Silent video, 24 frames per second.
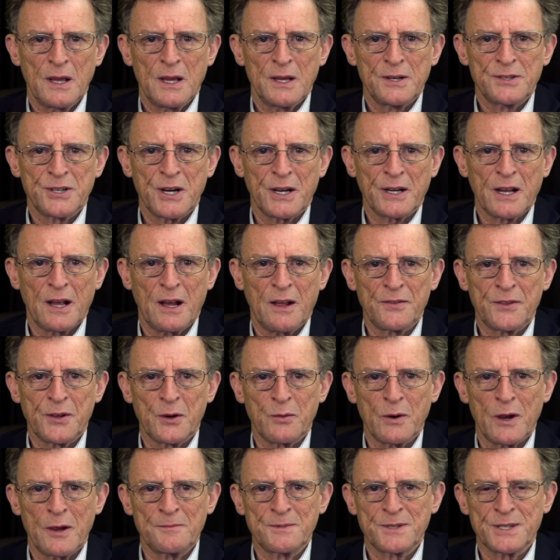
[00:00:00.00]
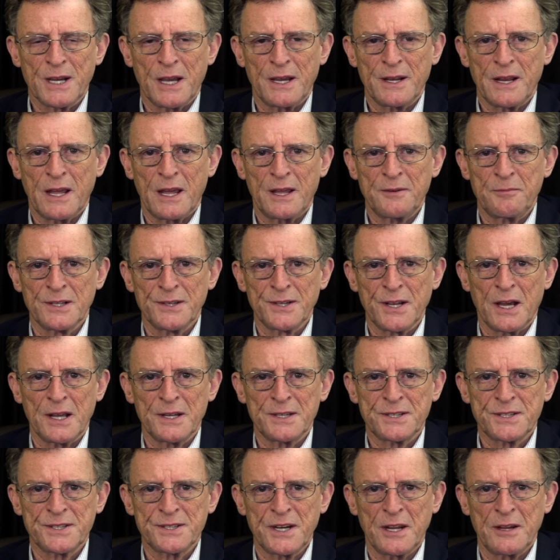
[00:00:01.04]
Check out their website at
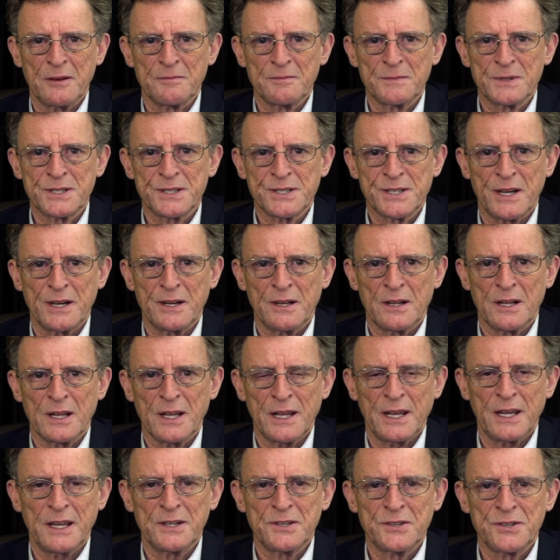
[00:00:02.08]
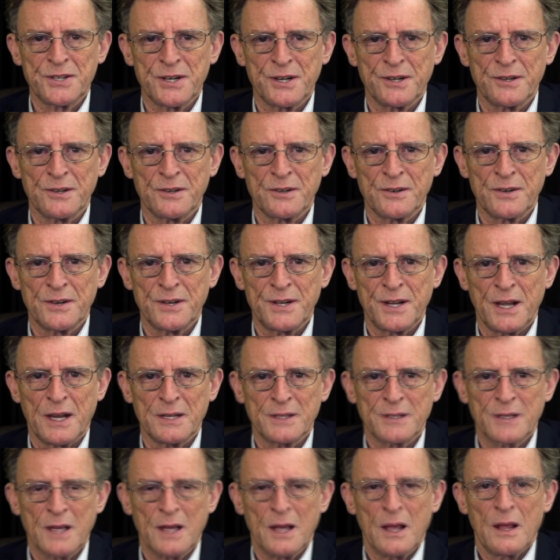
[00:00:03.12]

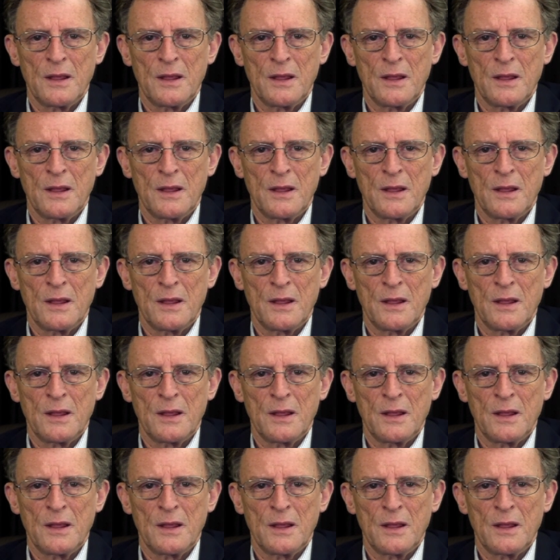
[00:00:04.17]
billstill.cerule.com.